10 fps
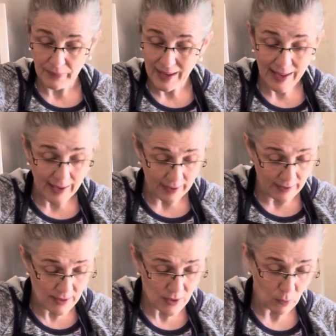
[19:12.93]

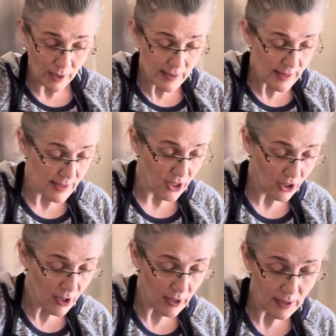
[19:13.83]
And once it's
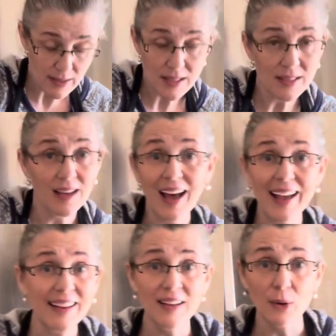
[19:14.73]
cooked,
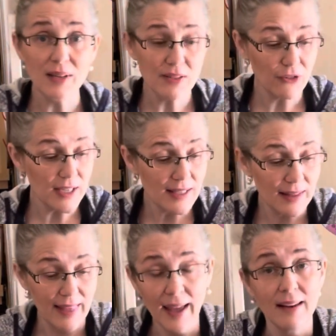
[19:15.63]
I can always freeze
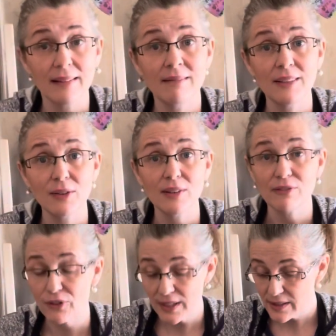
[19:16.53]
it then. You can
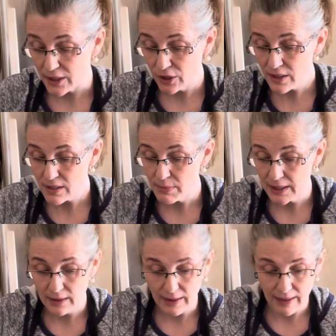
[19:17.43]
freeze a cooked
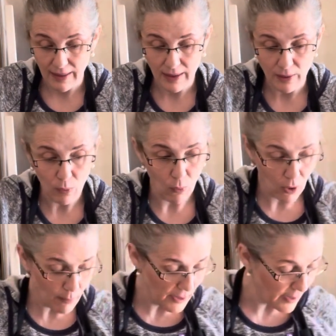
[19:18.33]
meal and then
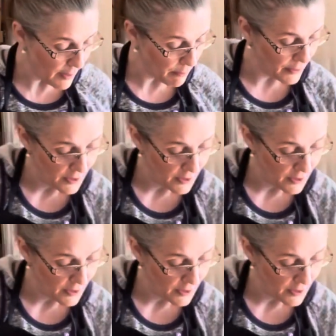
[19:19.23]
warm it up